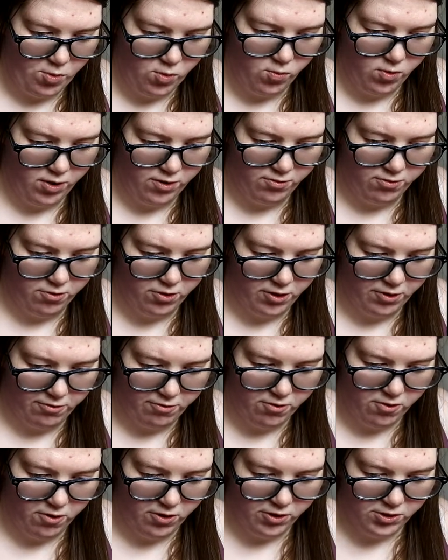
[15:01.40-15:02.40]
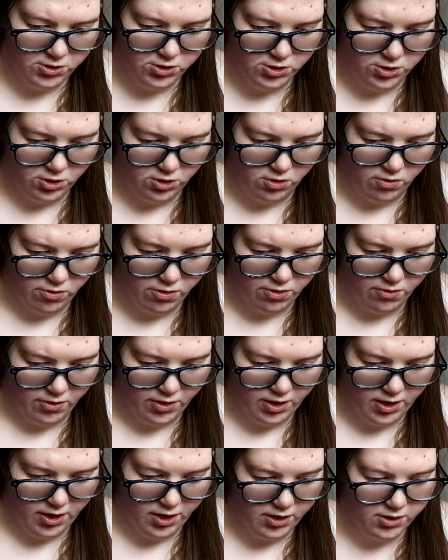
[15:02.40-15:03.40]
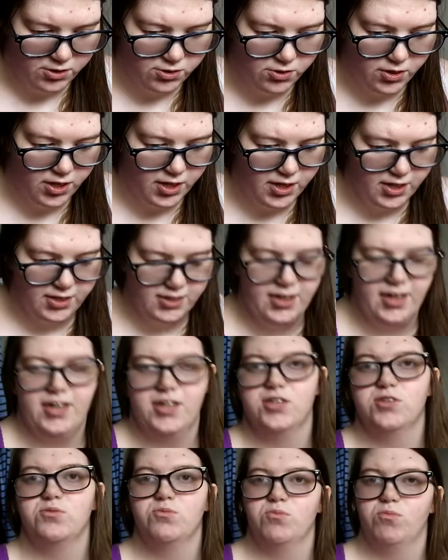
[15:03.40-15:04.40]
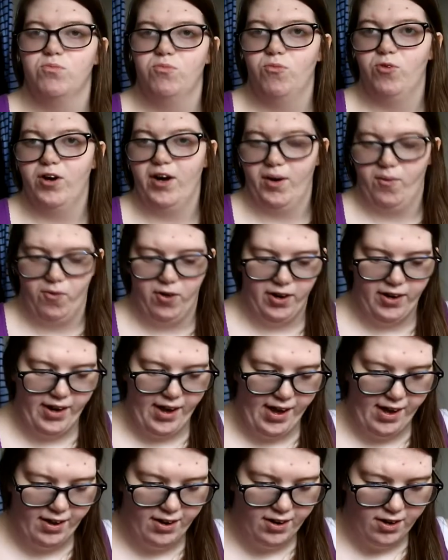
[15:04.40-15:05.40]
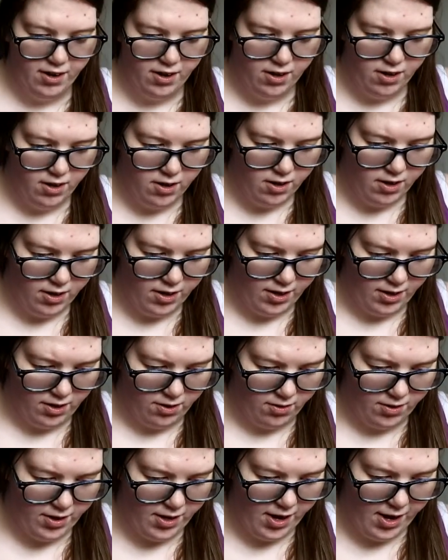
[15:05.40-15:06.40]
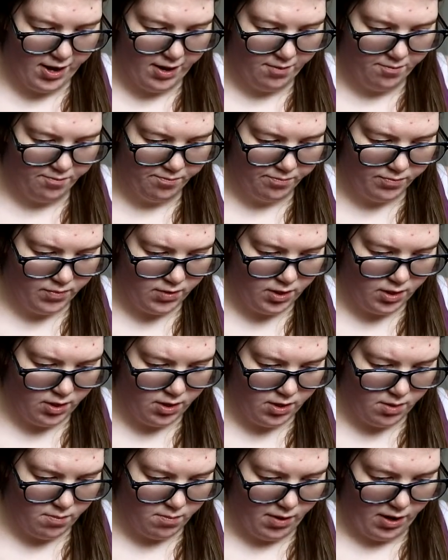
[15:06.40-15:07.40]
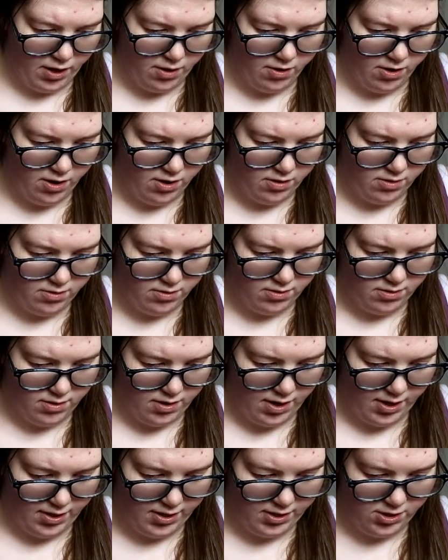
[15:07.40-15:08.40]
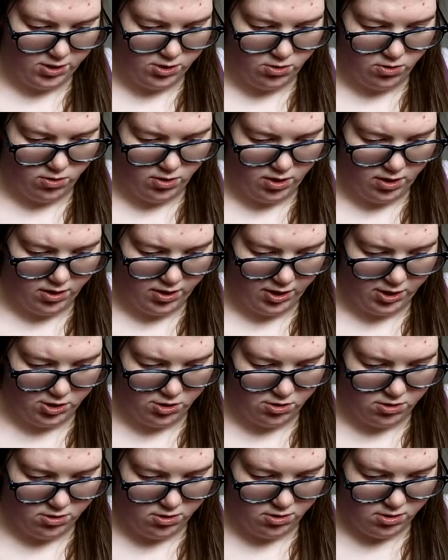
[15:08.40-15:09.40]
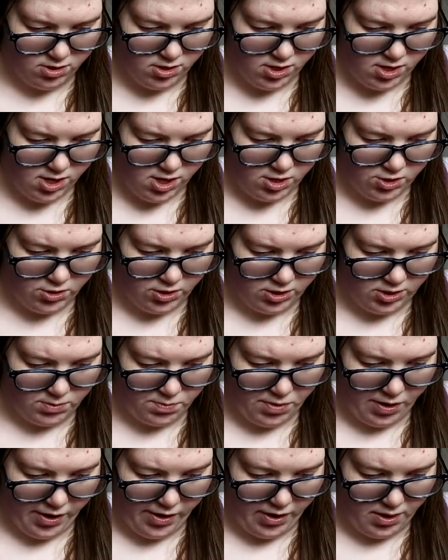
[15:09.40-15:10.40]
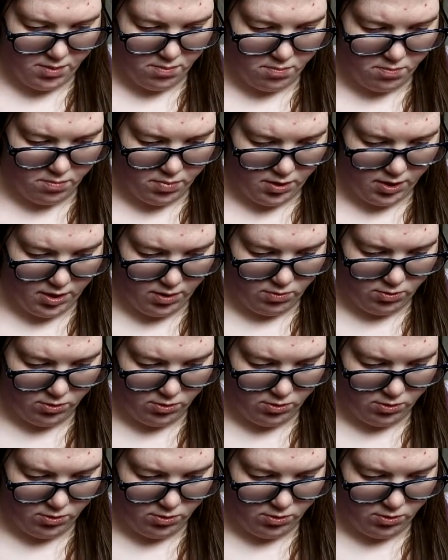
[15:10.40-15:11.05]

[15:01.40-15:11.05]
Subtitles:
144 to 300 because that is what I work at. Hit OK. Background, I like to do it like transparent, but